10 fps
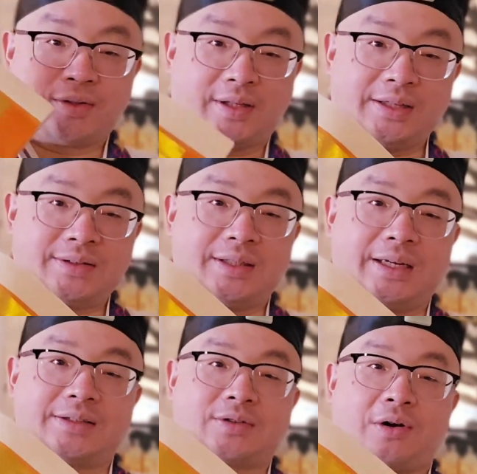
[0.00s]
This
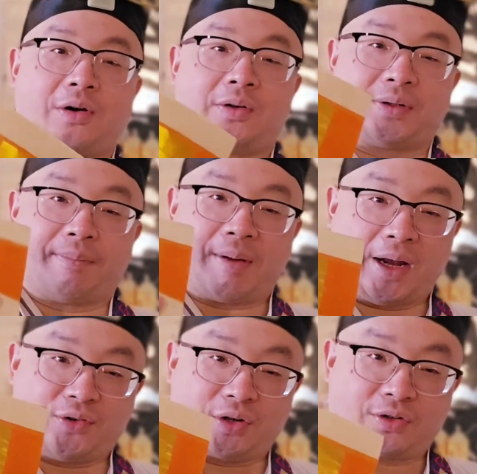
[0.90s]
is called the
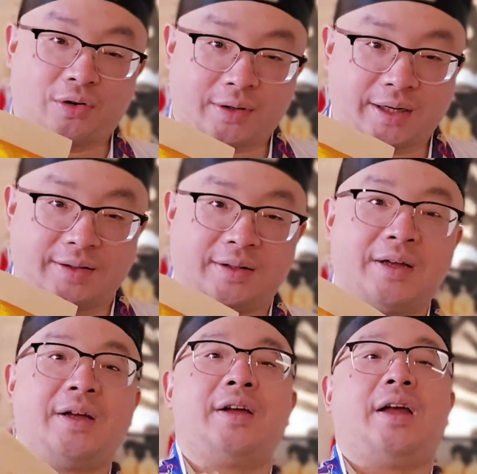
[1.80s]
magic token.
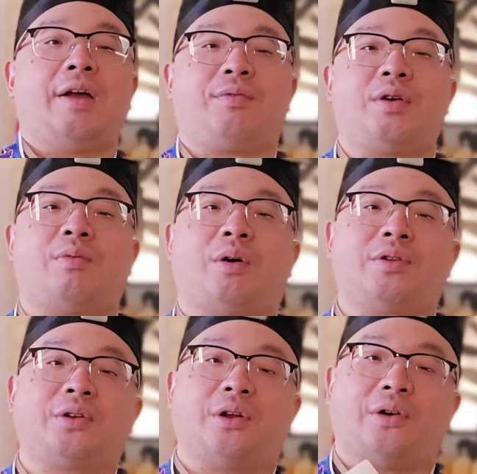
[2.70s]
If you
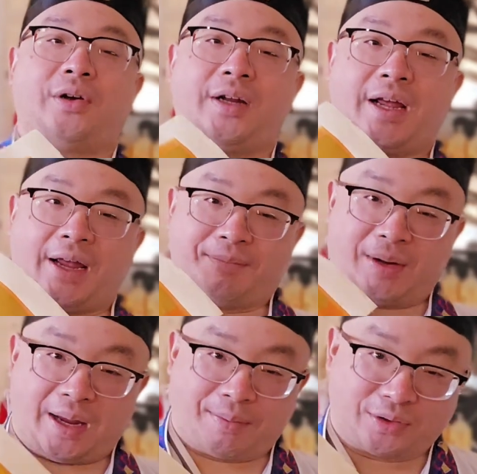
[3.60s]
want to learn and
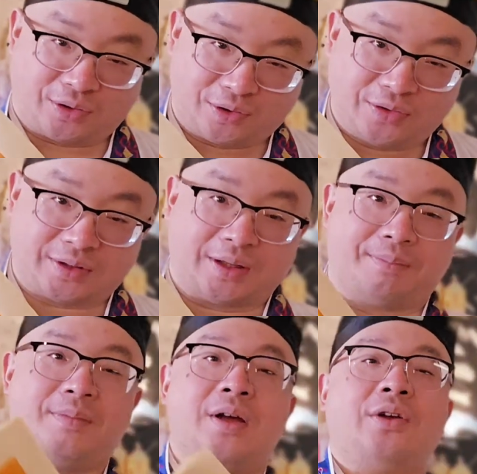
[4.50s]
be able to use
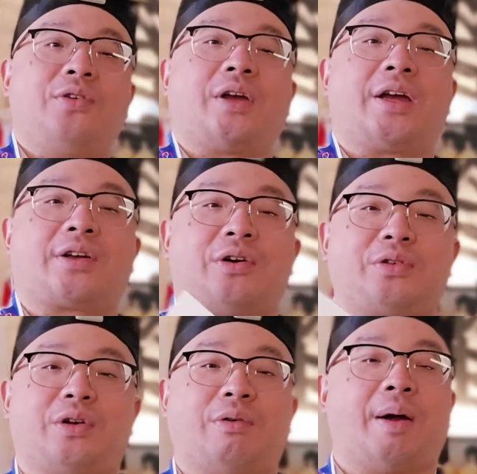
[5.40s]
them, you can go
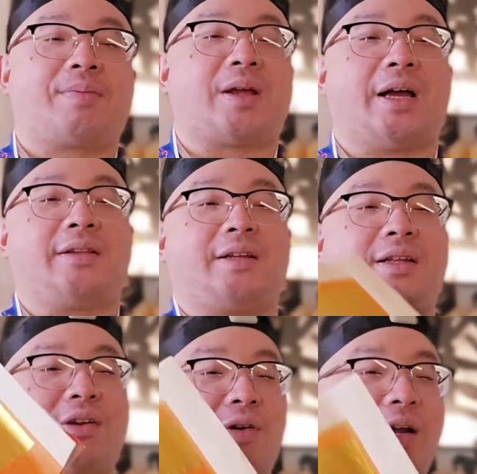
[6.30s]
to our website,
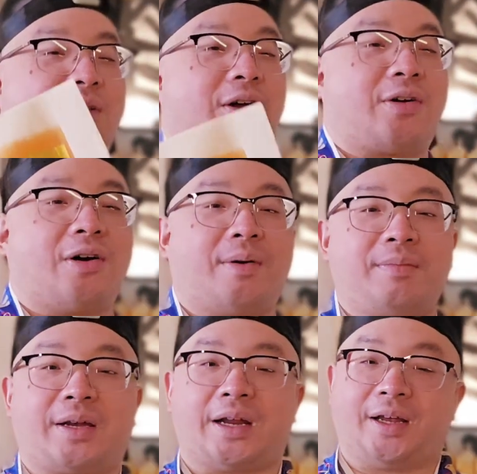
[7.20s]

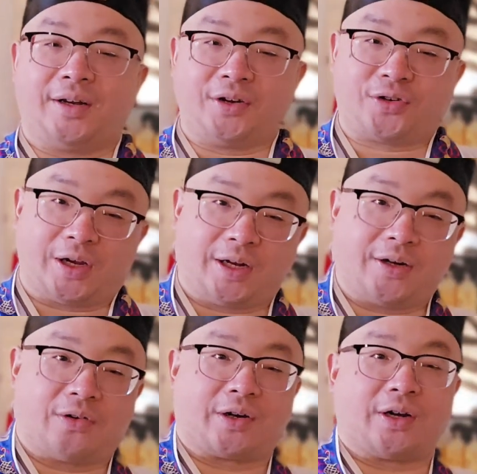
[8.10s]
teenadragon.com, get
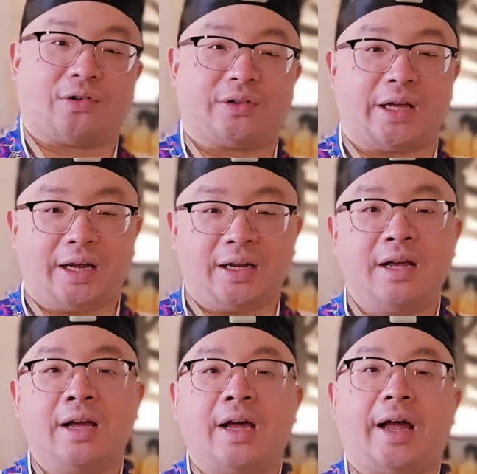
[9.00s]
initiated or get ordained,
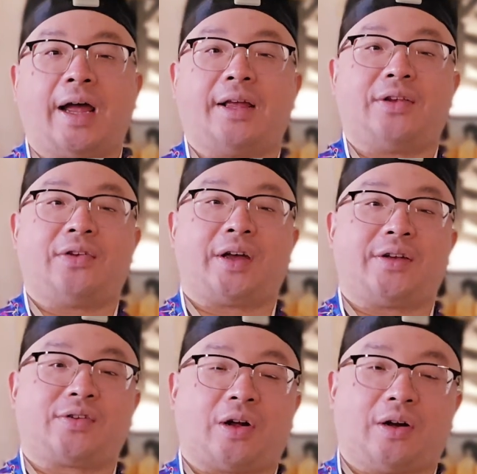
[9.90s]
and you
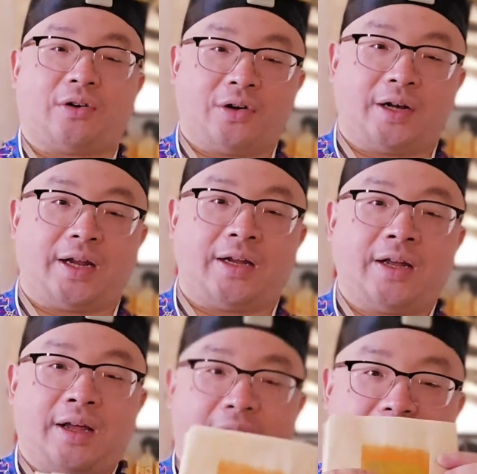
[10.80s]
can start learning
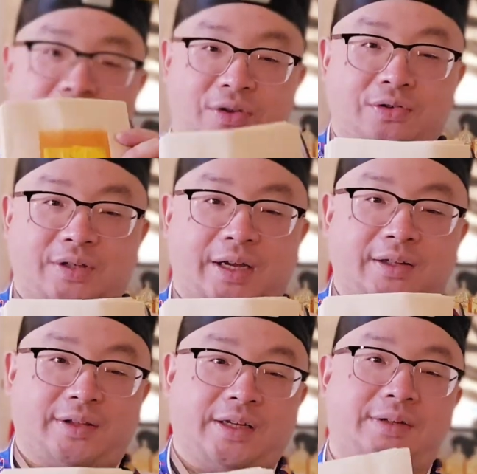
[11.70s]
and
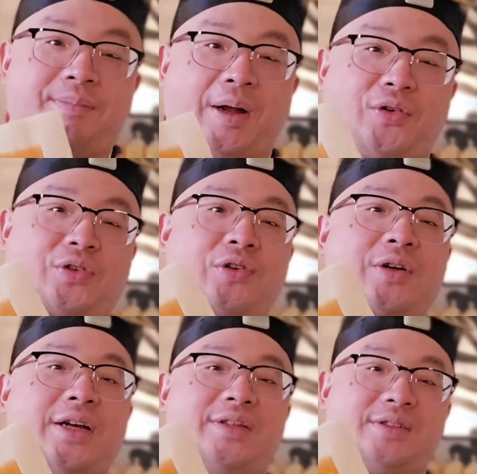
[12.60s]
using these magic
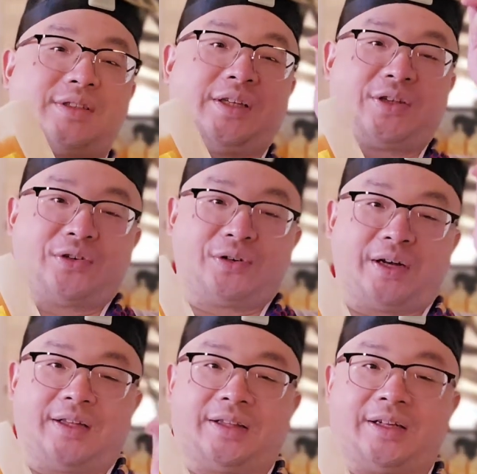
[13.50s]
tokens. See you
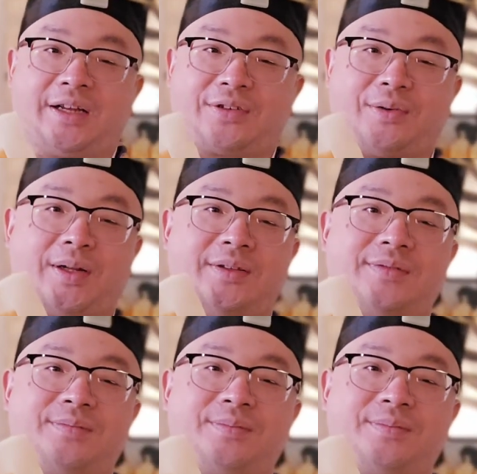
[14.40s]
in the next one.